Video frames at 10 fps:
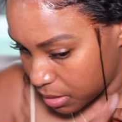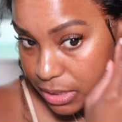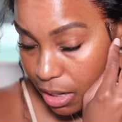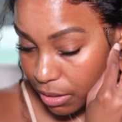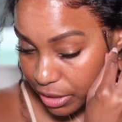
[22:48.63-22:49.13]

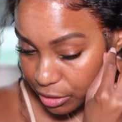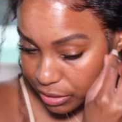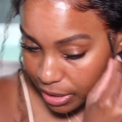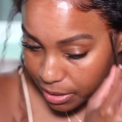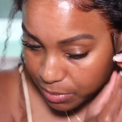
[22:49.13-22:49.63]
Y'all, ear
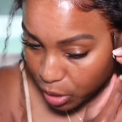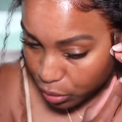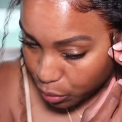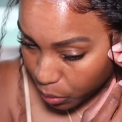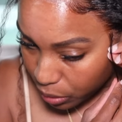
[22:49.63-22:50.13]
tabs
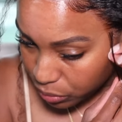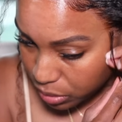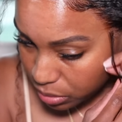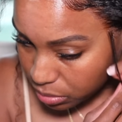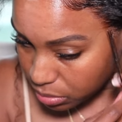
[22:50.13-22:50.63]
are the
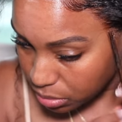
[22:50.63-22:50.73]
worst.